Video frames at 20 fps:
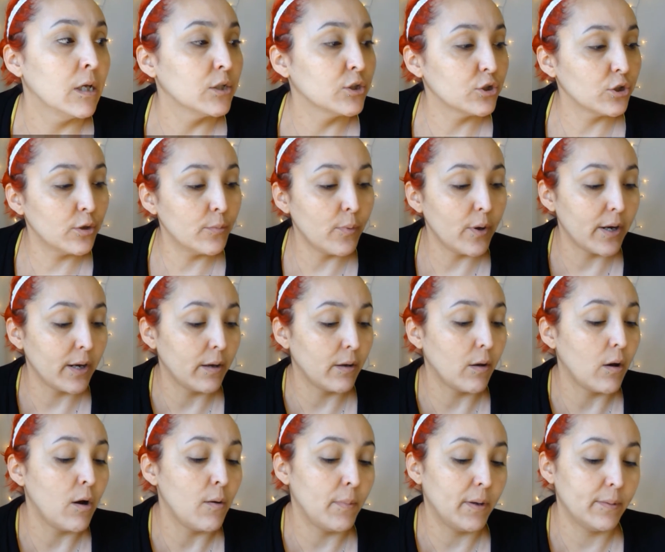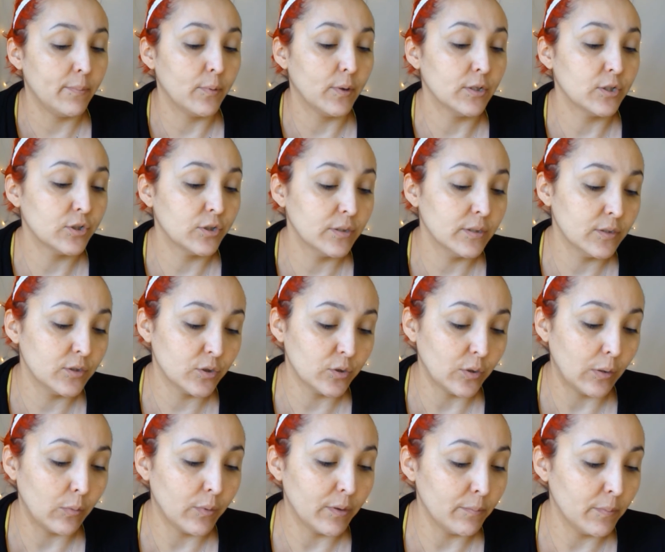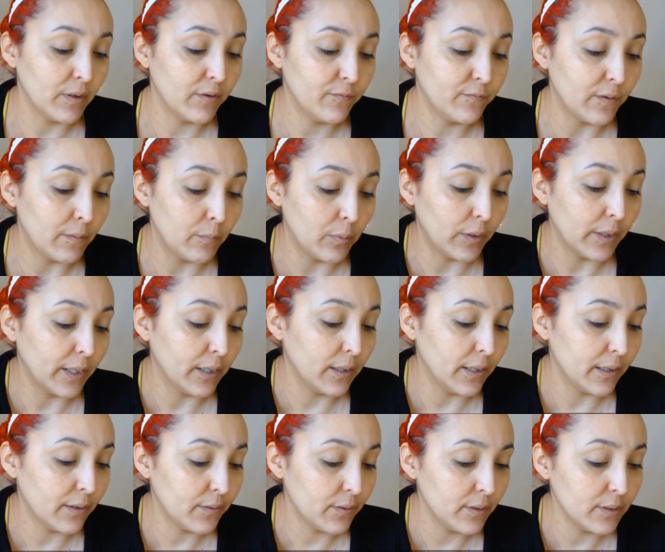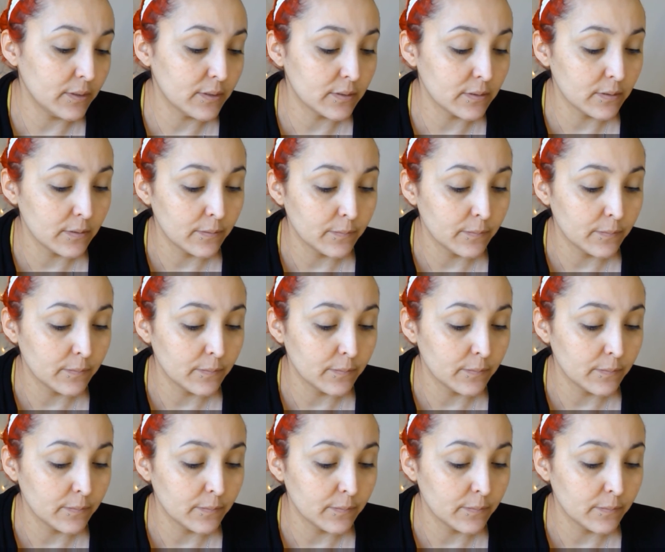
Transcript: should have brought out all my brushes so I wouldn't be fumbling like this.